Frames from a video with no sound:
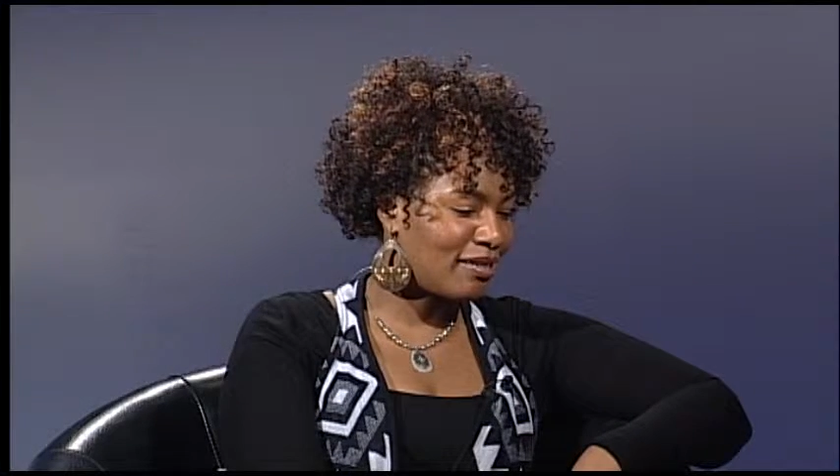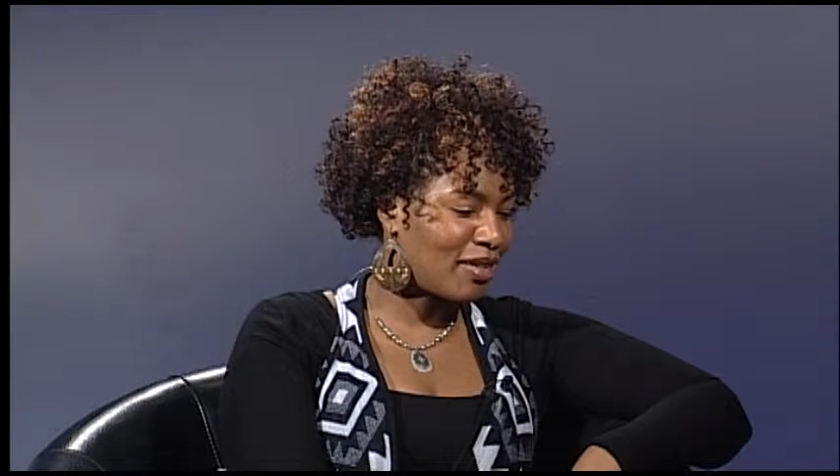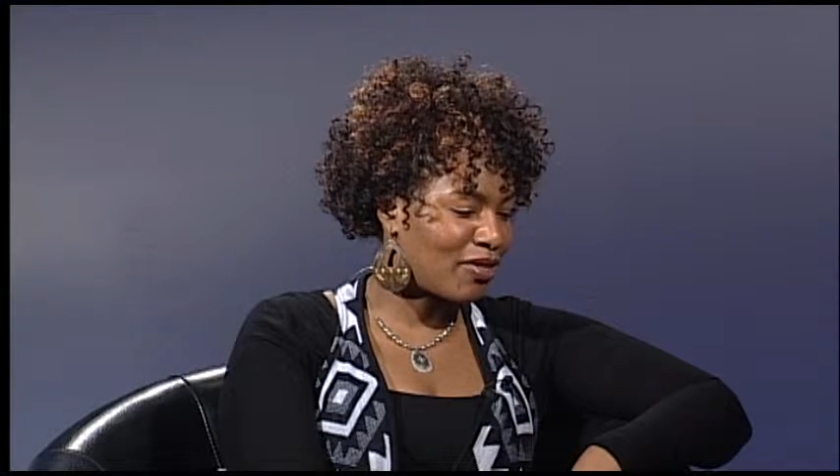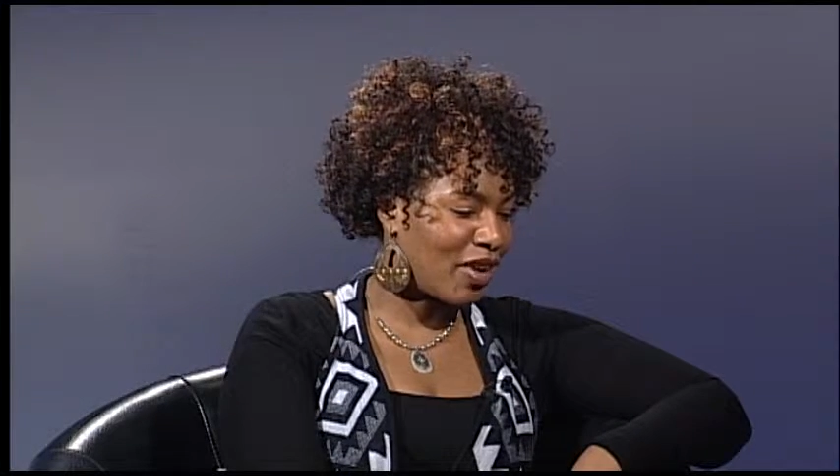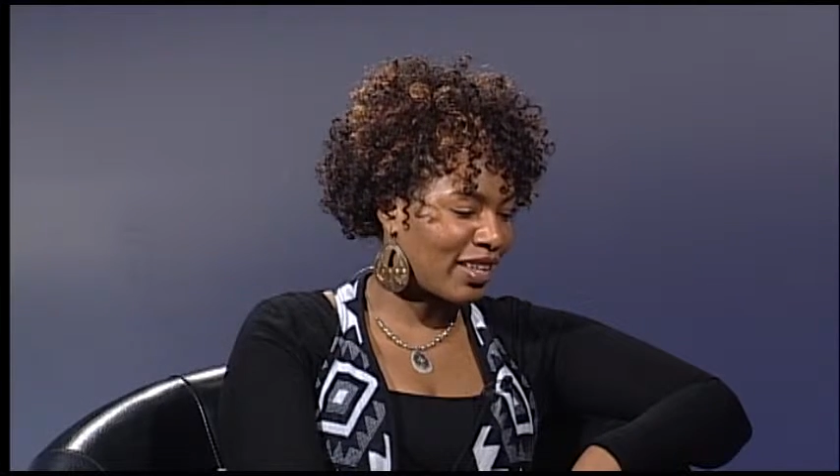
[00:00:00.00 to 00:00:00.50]

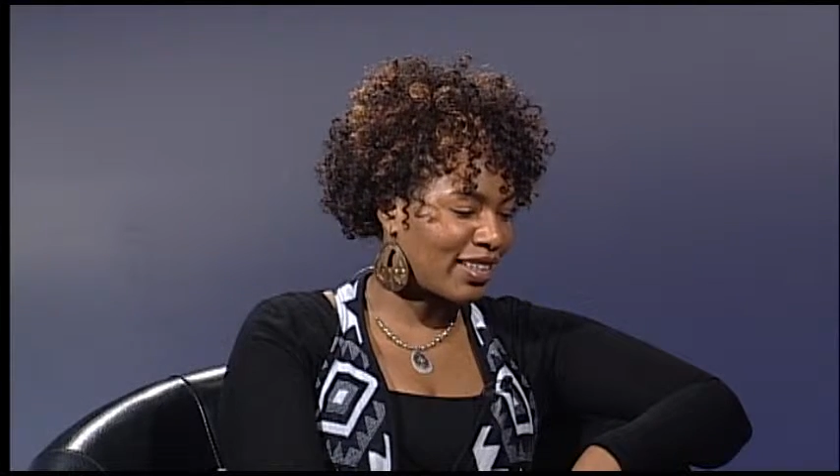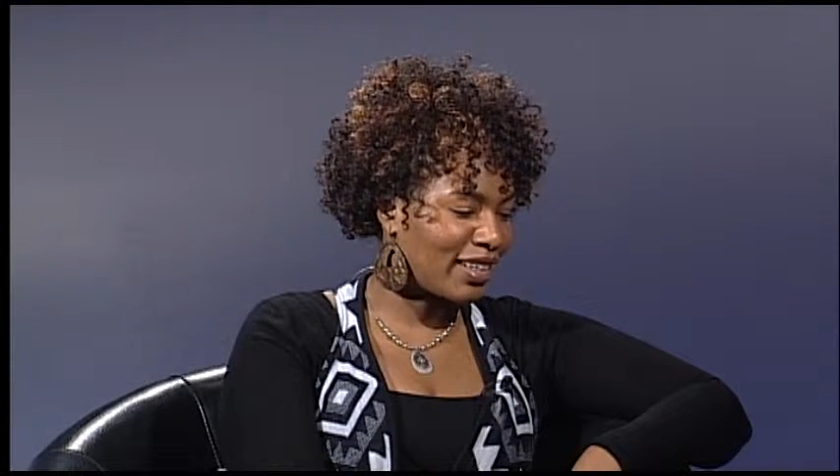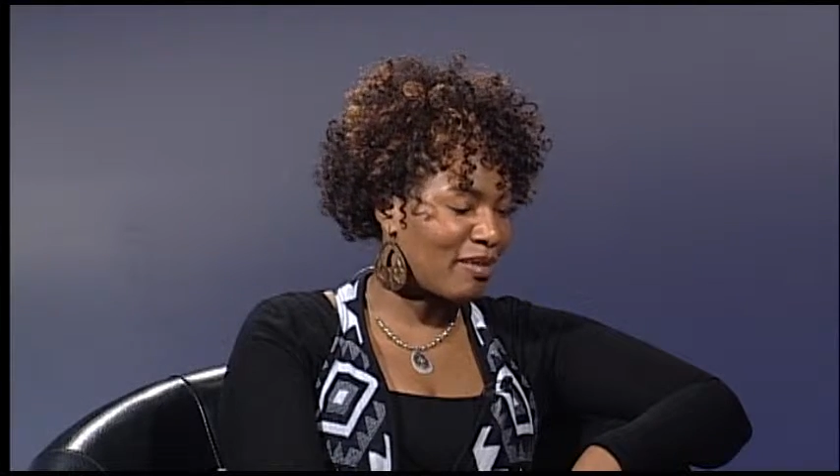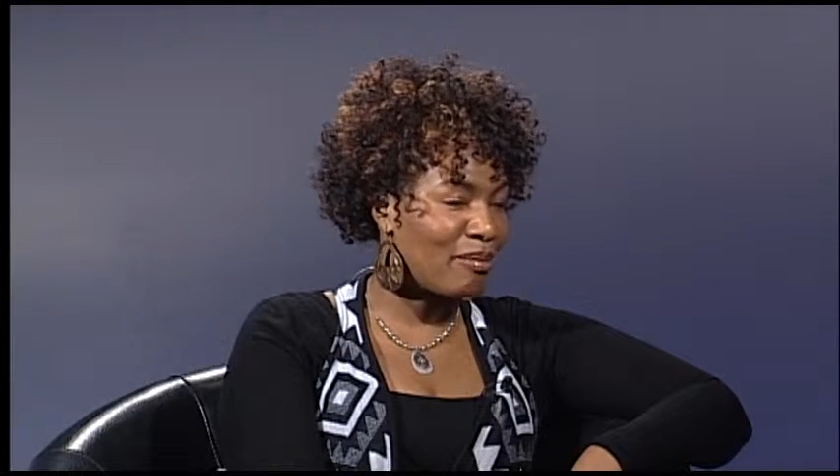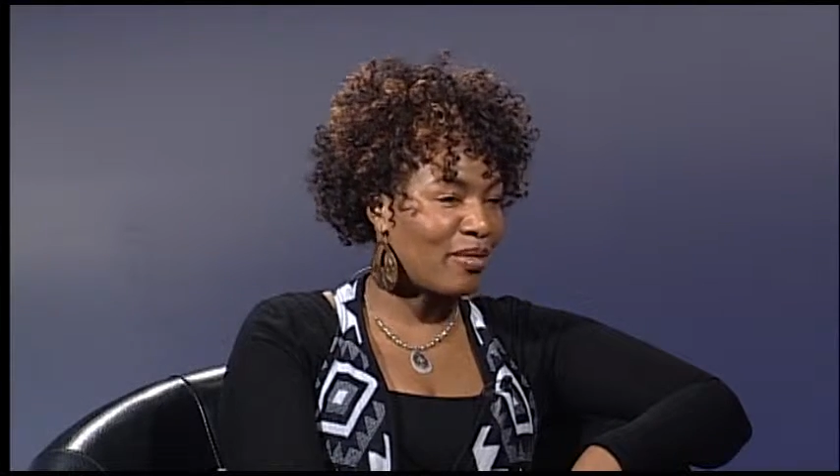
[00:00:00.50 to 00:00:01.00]
the fact that
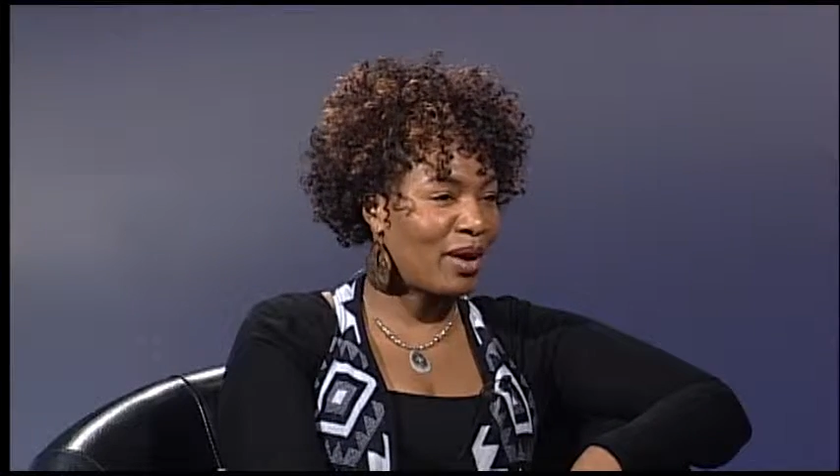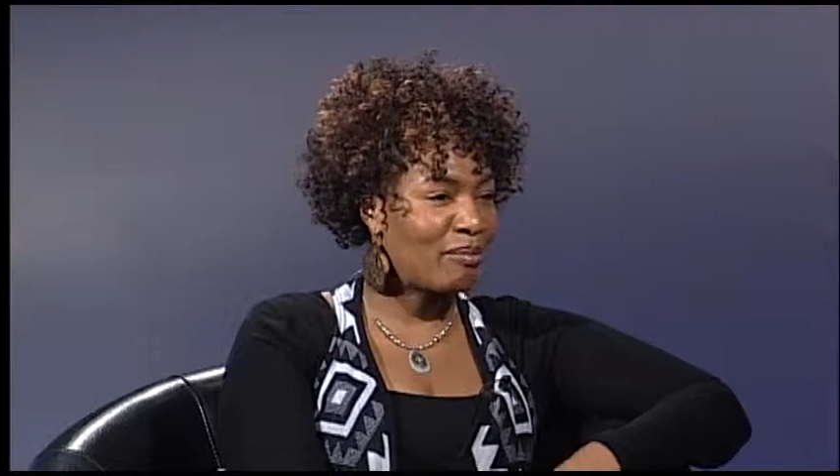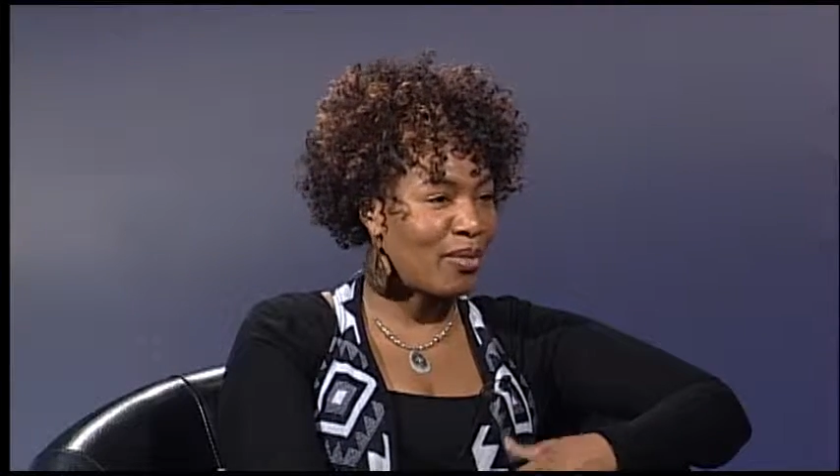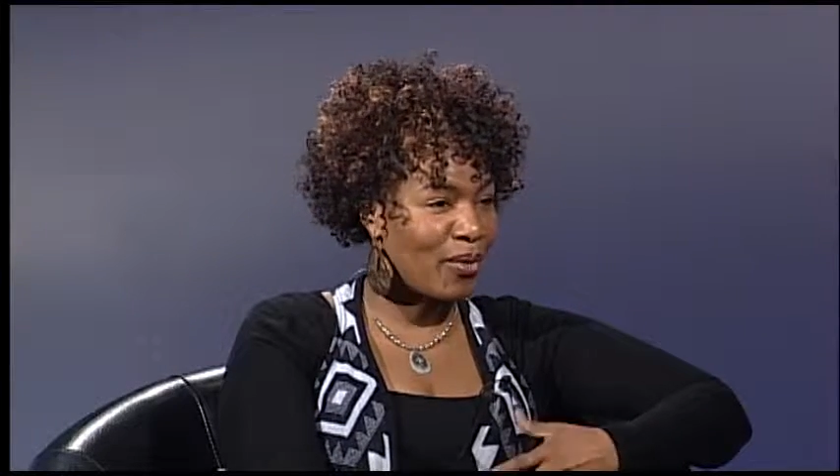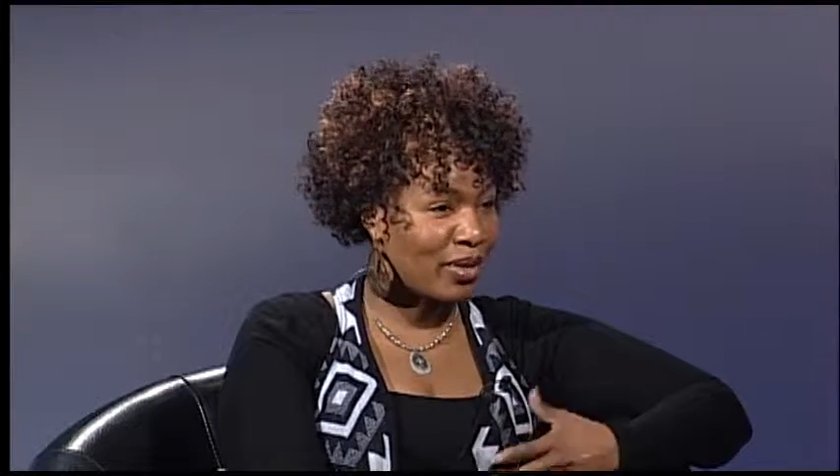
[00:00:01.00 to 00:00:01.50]
I'm
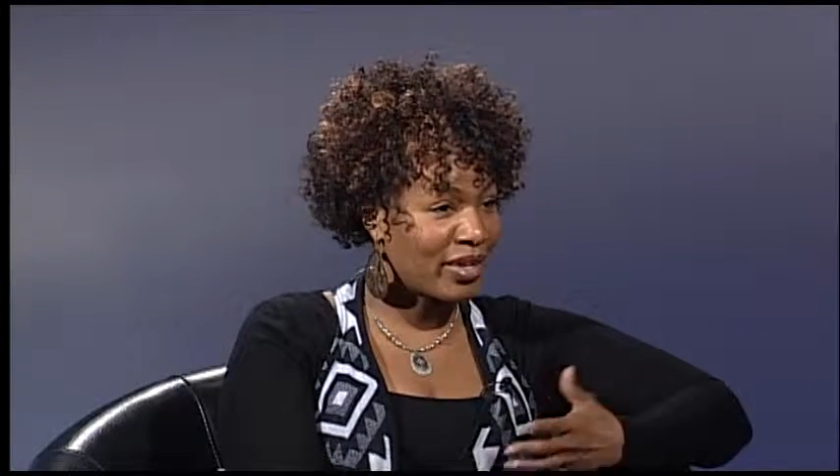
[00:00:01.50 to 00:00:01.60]
born